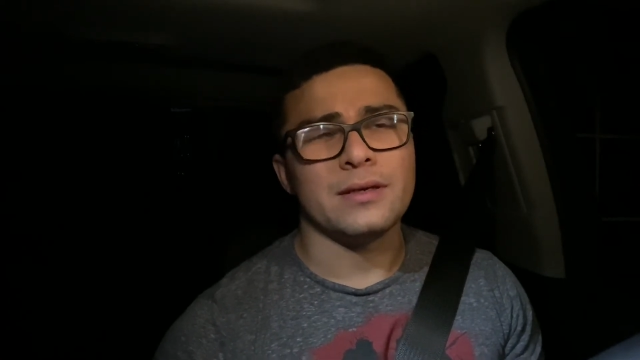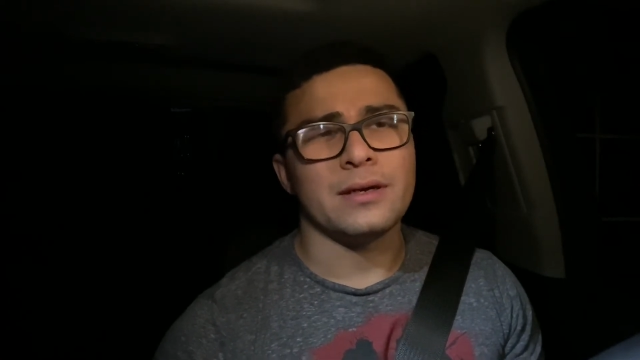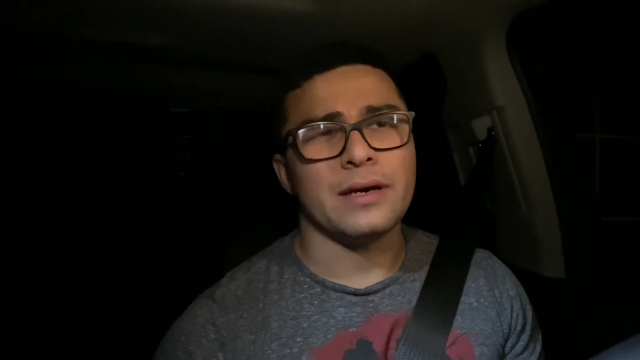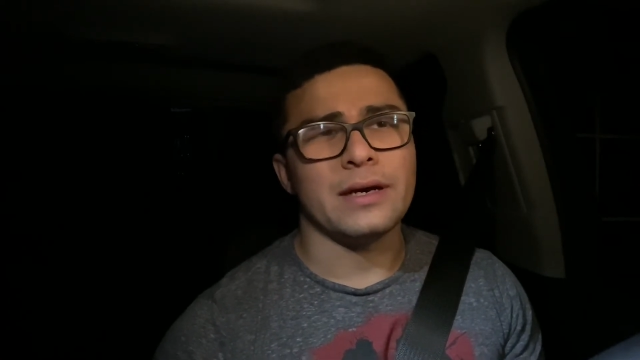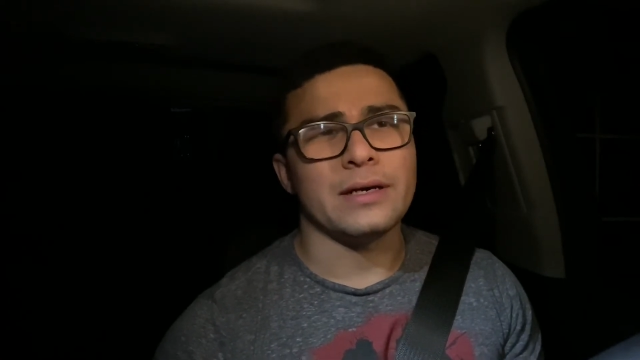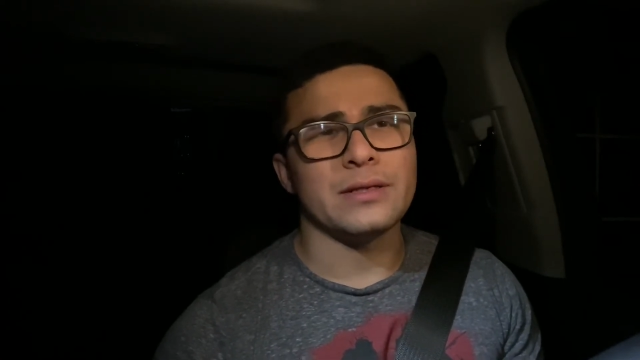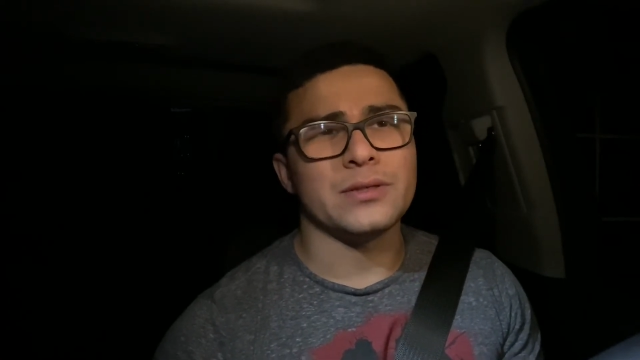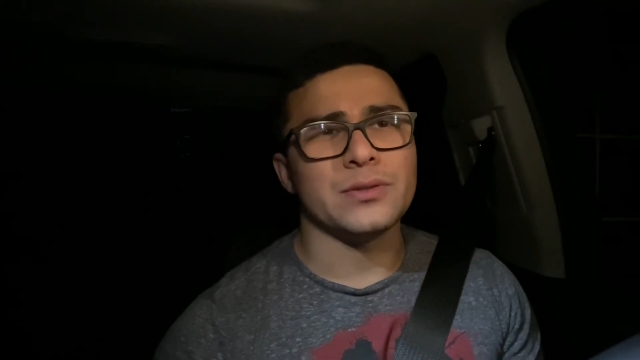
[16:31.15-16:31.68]

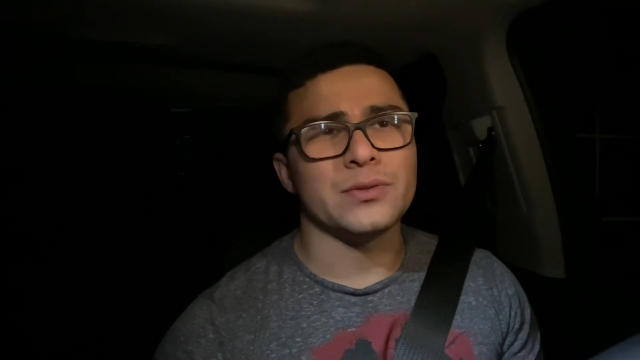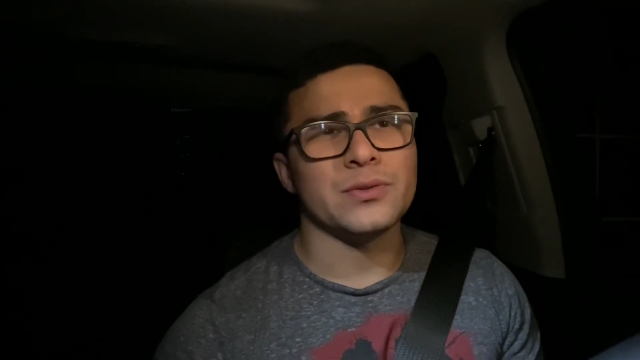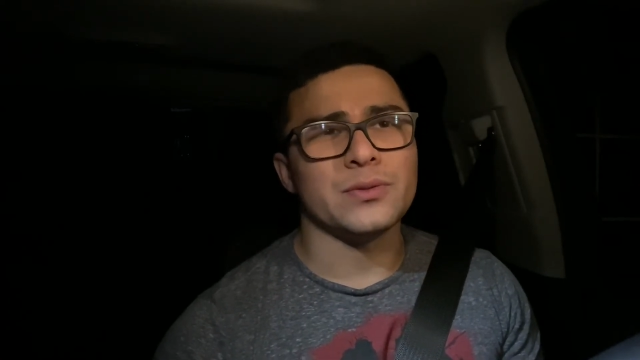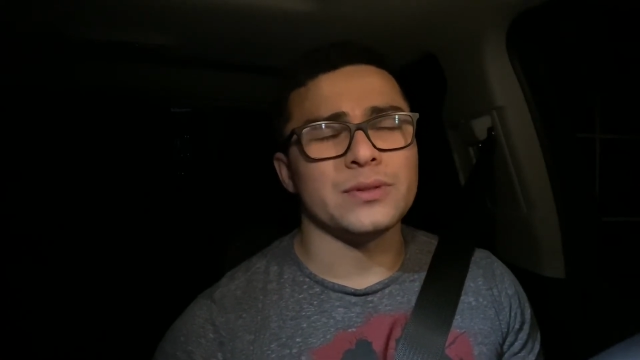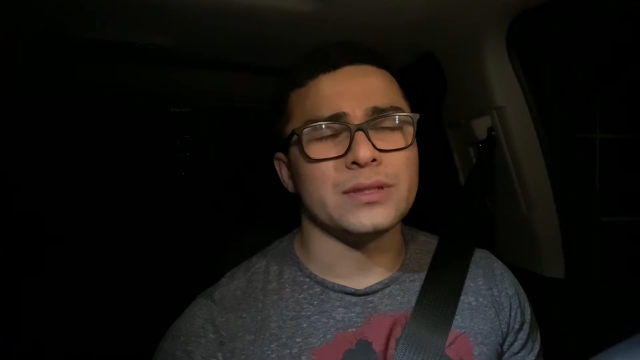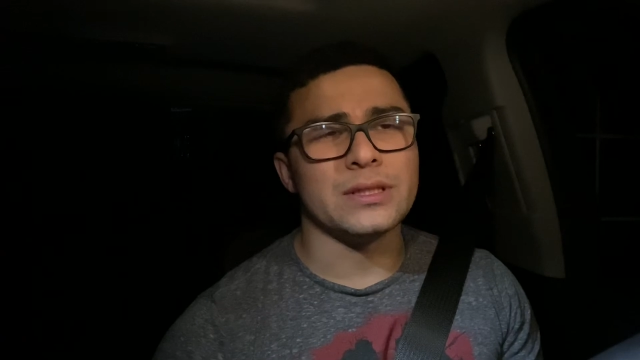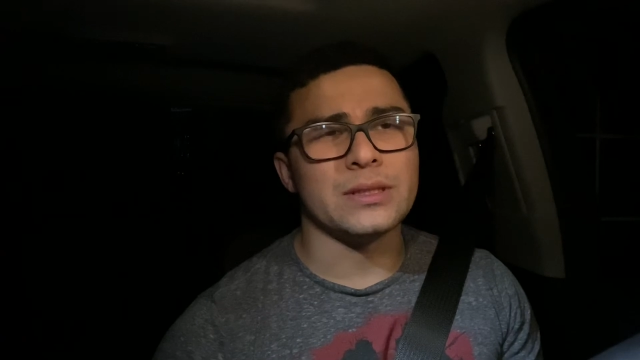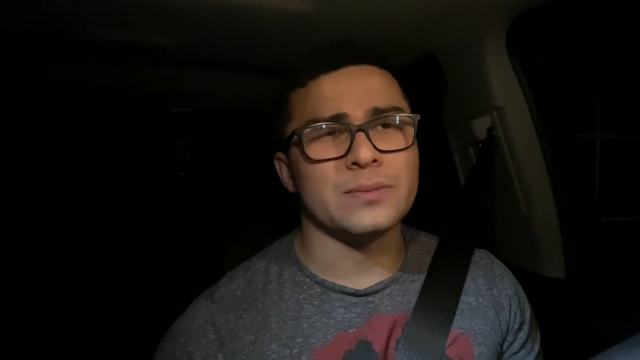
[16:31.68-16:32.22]
I do
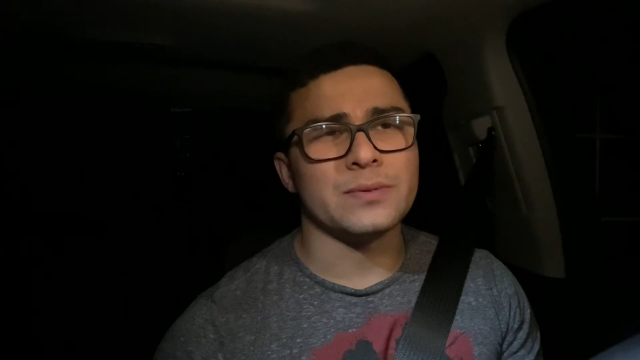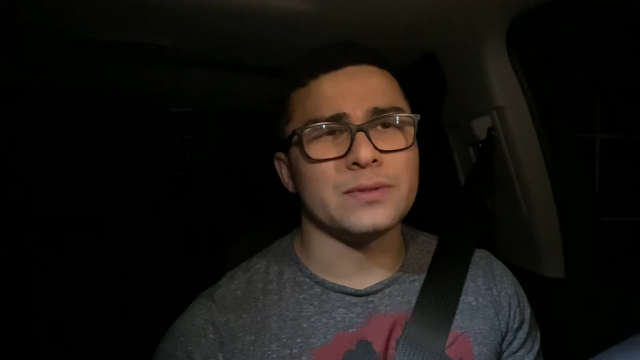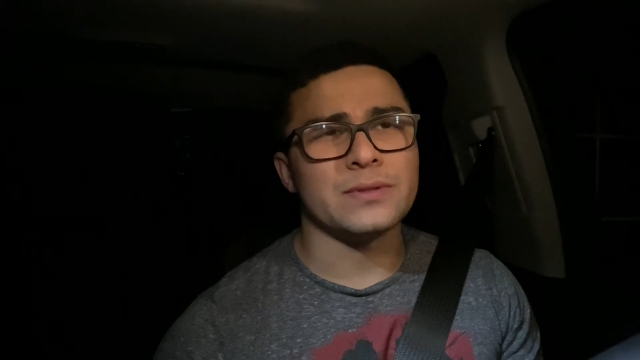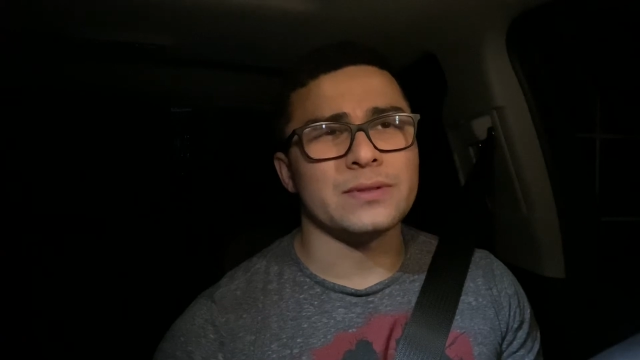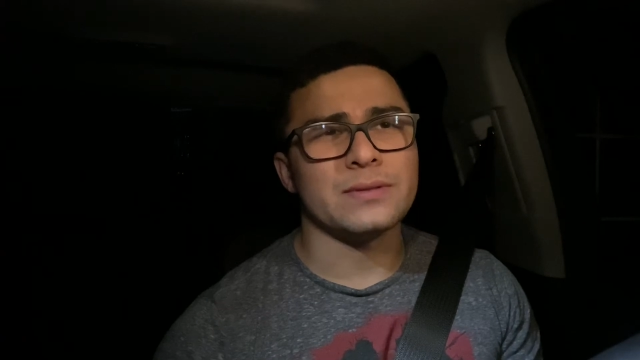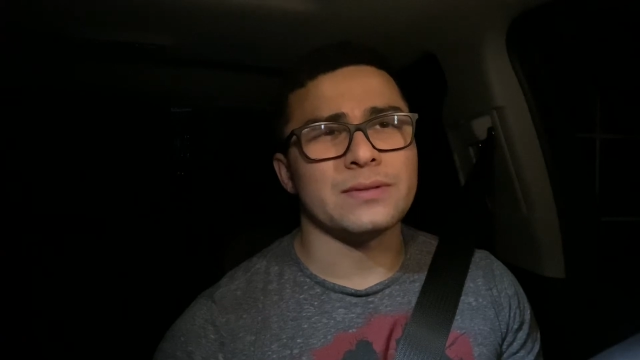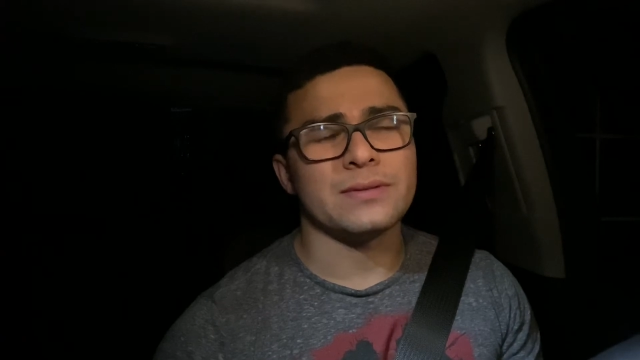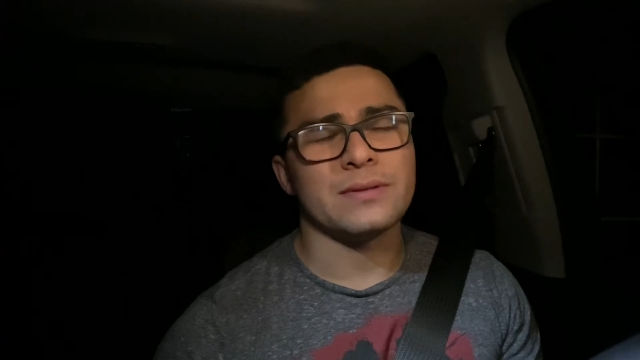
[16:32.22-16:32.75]

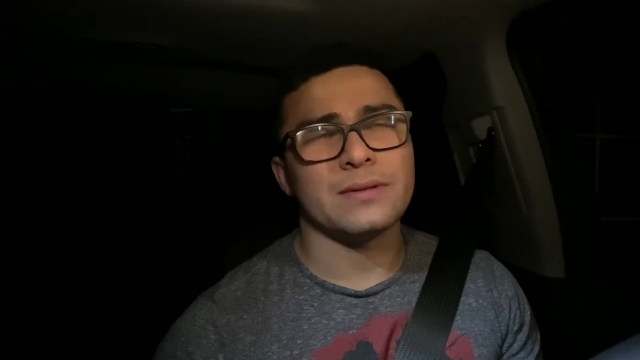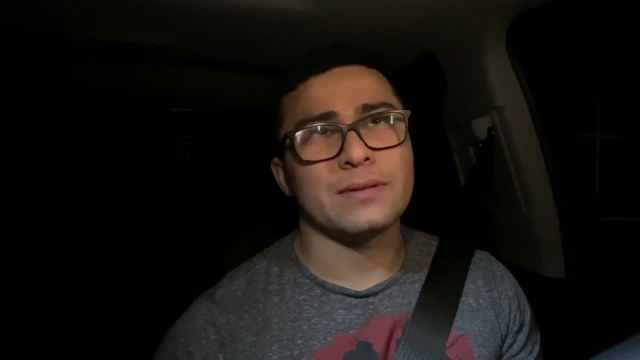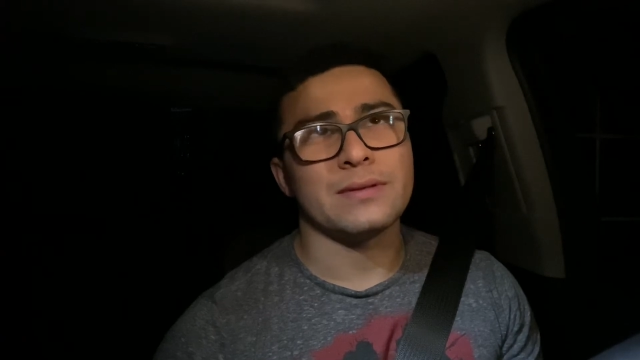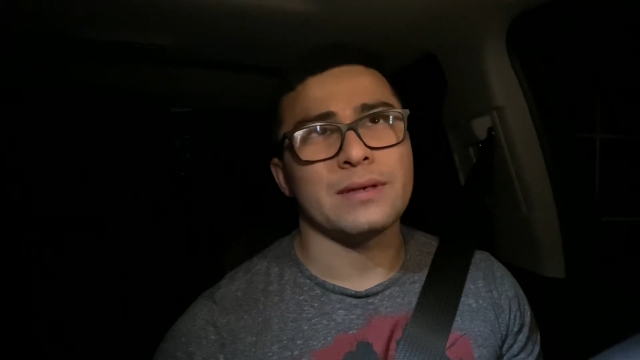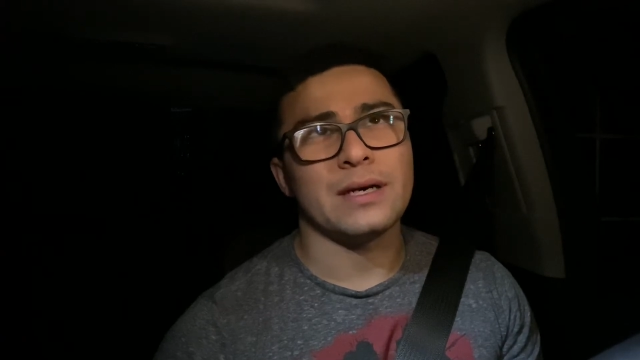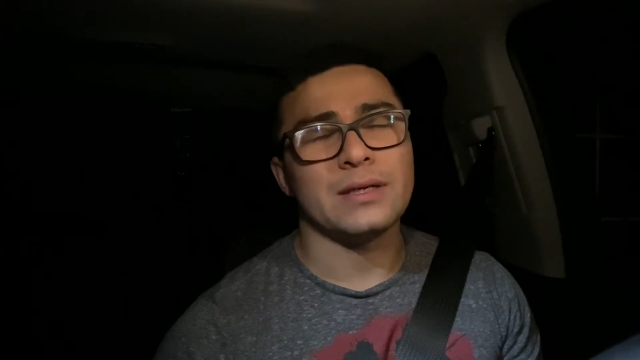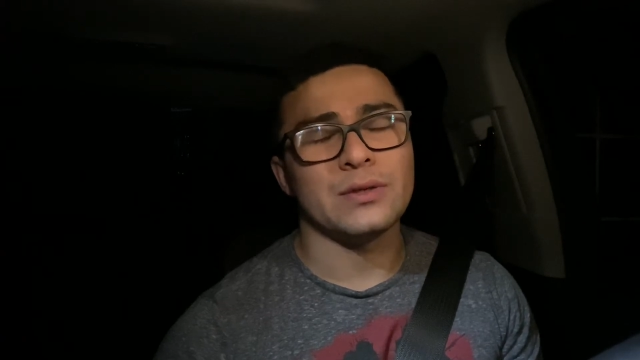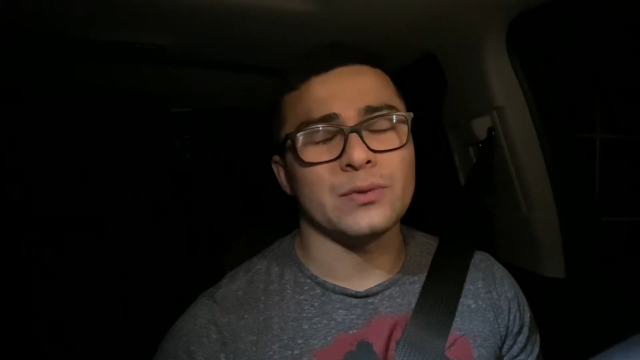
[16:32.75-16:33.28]
dips.
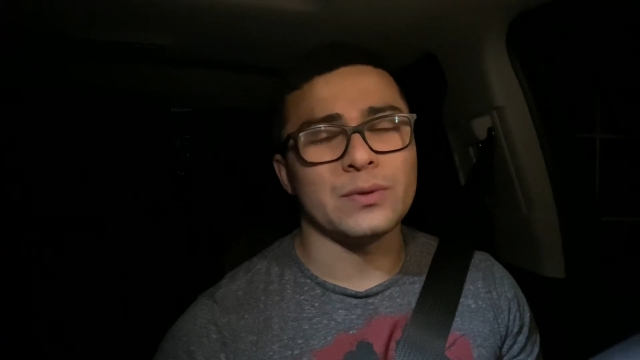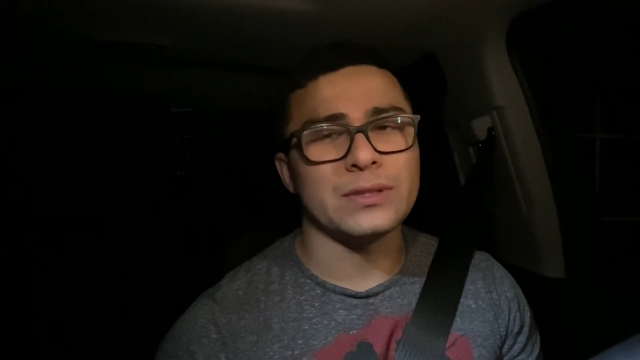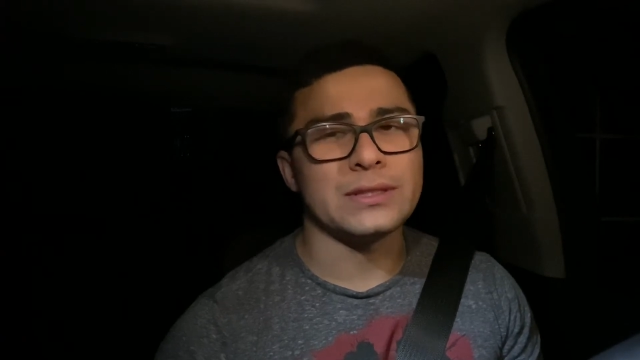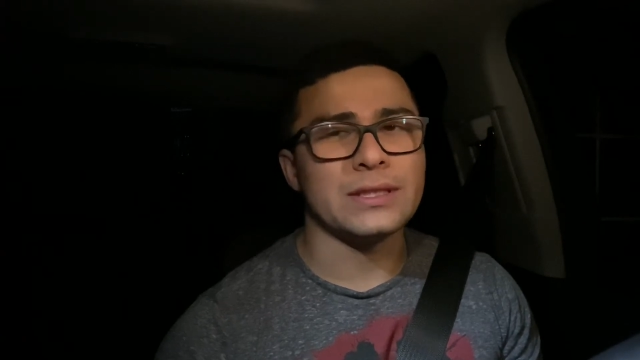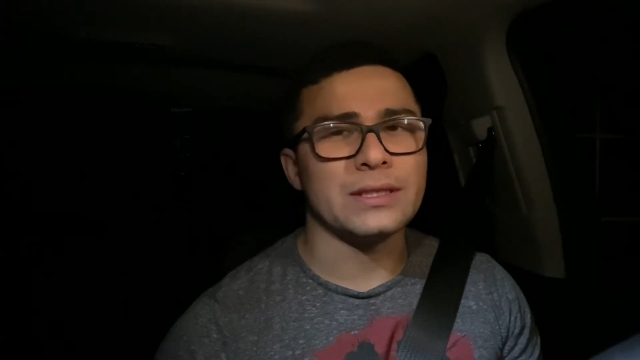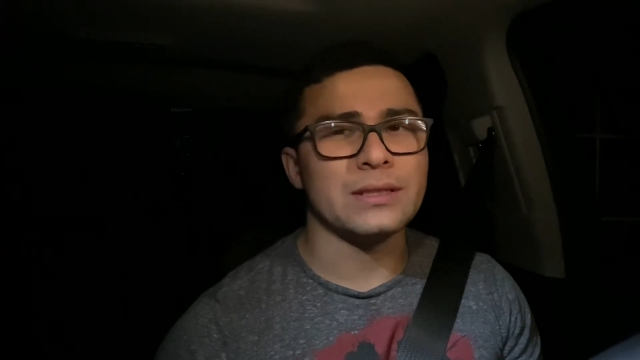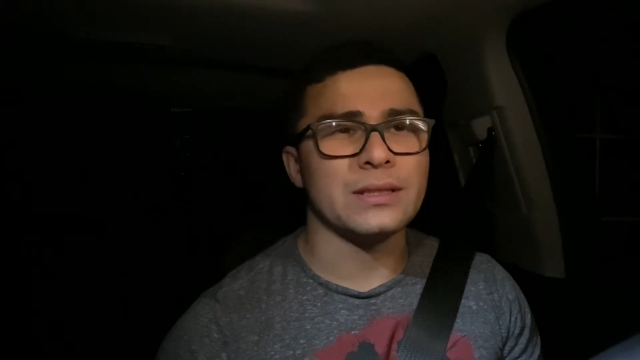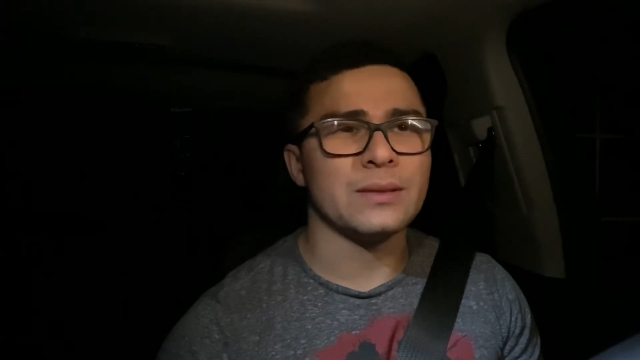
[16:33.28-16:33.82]
I do one set
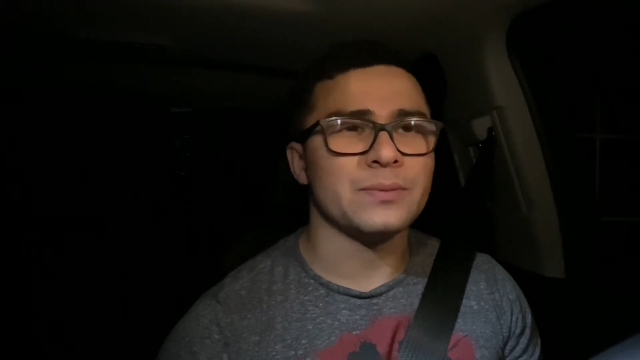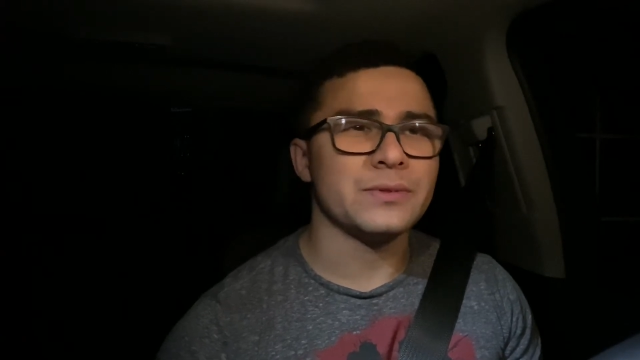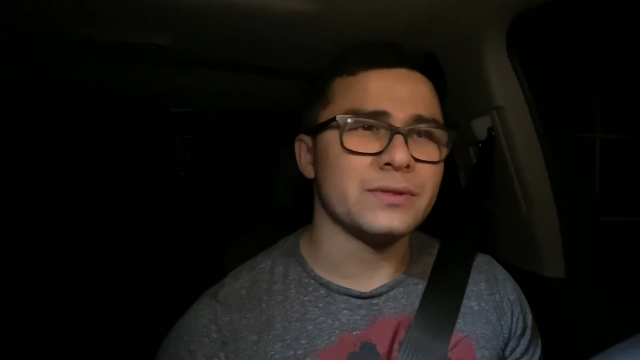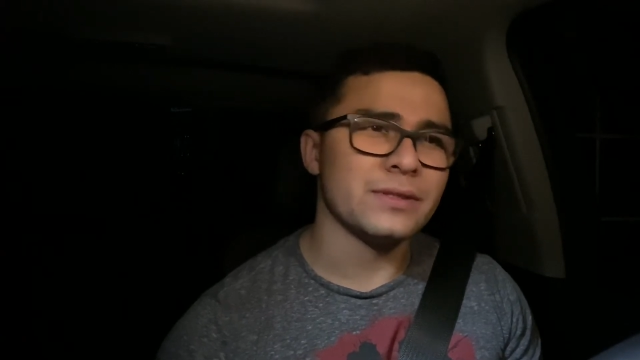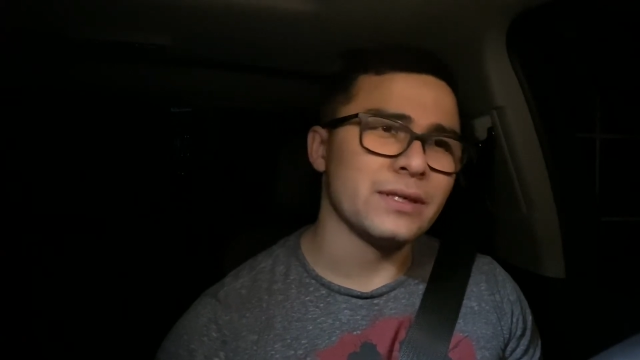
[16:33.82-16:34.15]
of dips,